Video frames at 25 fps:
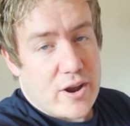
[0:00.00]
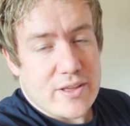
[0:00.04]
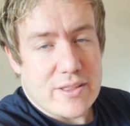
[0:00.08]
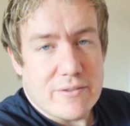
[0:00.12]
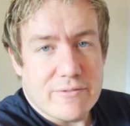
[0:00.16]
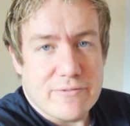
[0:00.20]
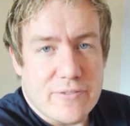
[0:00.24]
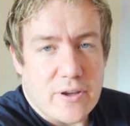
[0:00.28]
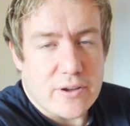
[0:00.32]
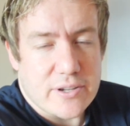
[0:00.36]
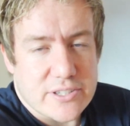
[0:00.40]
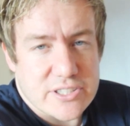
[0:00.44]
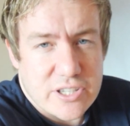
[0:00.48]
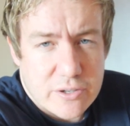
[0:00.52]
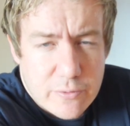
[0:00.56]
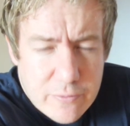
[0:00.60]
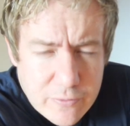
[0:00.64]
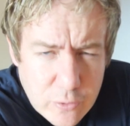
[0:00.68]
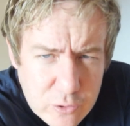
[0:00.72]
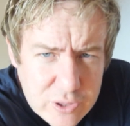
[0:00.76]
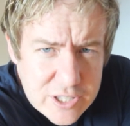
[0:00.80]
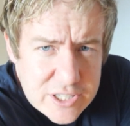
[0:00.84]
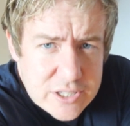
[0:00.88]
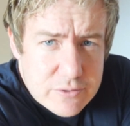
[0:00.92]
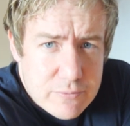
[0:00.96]
Right then folks, so
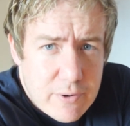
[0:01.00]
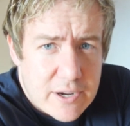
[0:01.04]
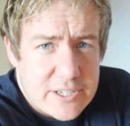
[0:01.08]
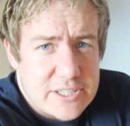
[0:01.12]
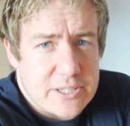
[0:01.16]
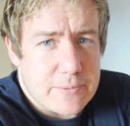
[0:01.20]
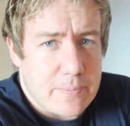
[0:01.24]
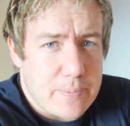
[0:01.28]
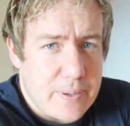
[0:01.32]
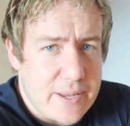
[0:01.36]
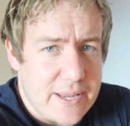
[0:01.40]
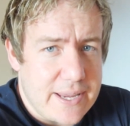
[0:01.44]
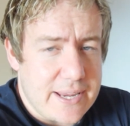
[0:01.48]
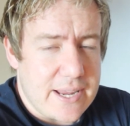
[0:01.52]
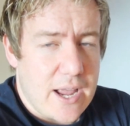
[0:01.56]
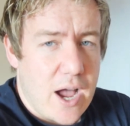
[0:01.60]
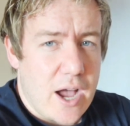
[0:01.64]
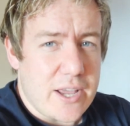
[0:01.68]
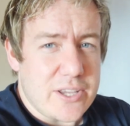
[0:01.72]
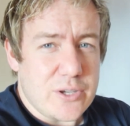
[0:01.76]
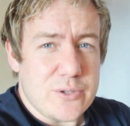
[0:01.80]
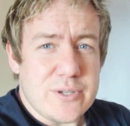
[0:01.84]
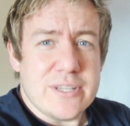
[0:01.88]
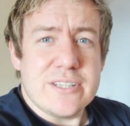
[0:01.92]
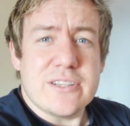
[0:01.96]
for this recipe,
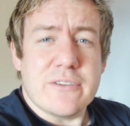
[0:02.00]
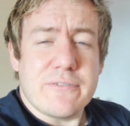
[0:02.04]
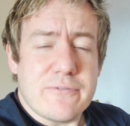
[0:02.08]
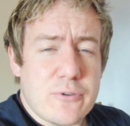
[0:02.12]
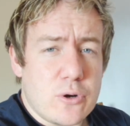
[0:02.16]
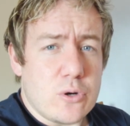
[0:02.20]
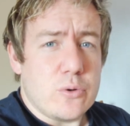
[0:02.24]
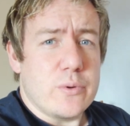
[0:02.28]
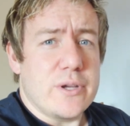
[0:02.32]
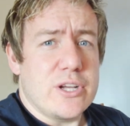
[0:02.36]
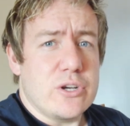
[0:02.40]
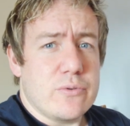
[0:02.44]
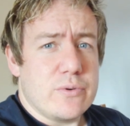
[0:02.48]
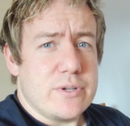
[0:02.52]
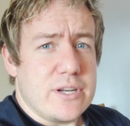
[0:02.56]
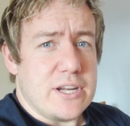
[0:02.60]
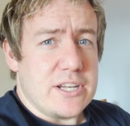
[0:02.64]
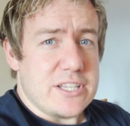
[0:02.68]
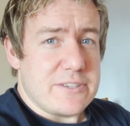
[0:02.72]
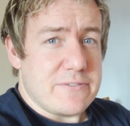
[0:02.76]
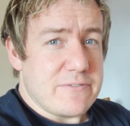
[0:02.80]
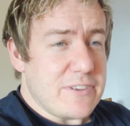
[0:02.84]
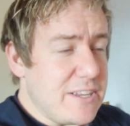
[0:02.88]
uh, you need the following ingredients.